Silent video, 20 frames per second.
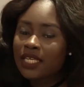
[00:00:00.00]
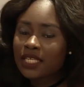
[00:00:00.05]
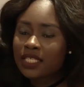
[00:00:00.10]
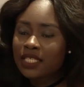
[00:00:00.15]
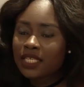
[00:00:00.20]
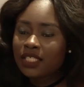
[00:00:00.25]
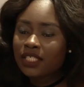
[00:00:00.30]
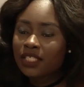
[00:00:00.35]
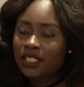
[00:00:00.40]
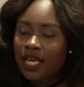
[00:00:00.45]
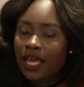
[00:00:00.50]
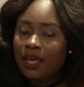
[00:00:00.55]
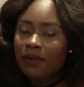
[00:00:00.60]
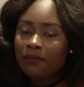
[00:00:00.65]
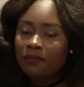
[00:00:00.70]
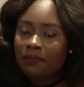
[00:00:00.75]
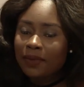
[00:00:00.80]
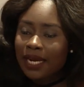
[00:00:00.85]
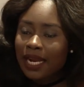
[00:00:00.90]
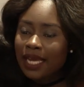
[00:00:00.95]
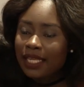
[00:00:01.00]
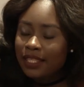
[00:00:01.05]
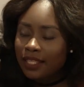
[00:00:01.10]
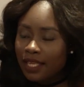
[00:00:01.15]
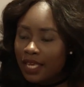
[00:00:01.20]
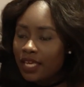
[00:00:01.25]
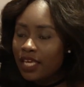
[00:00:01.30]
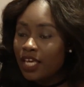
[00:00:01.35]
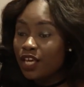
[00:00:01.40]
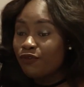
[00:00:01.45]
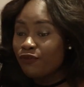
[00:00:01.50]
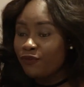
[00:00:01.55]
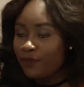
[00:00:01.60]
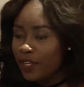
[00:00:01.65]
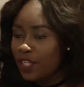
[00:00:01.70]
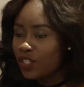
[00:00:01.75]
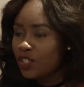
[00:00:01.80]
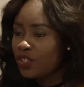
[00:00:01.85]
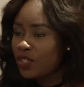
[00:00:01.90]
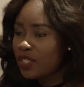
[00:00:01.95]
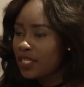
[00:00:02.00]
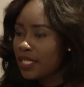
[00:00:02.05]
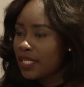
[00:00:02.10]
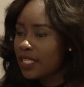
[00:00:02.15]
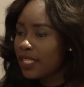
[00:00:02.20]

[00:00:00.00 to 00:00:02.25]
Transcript: It's a shame, but I think eventually